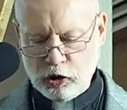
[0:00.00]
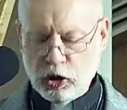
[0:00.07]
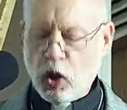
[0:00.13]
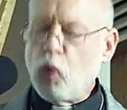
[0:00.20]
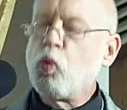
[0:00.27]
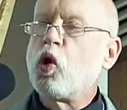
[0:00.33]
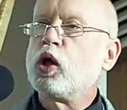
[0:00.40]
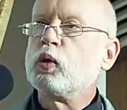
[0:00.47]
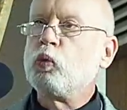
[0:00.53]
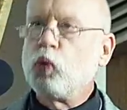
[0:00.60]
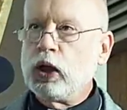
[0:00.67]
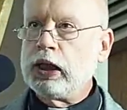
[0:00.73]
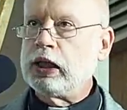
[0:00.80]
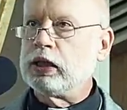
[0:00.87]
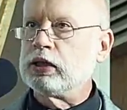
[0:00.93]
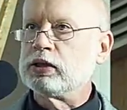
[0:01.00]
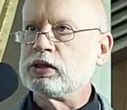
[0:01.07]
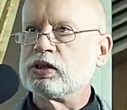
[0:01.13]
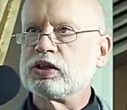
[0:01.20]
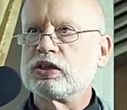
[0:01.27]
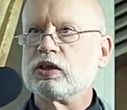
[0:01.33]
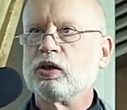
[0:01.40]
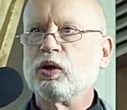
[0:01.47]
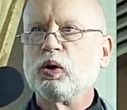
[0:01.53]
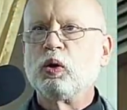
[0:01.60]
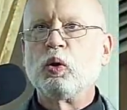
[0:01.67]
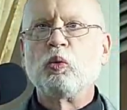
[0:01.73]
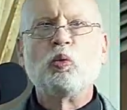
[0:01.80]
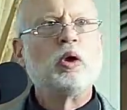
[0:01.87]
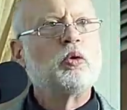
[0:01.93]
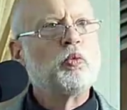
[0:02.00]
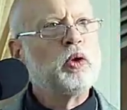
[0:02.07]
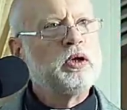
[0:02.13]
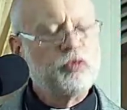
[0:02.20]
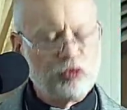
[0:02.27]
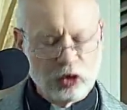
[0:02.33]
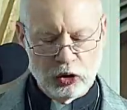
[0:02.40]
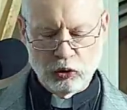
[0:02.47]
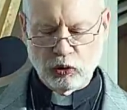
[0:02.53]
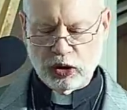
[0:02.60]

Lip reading: No one wins when we feel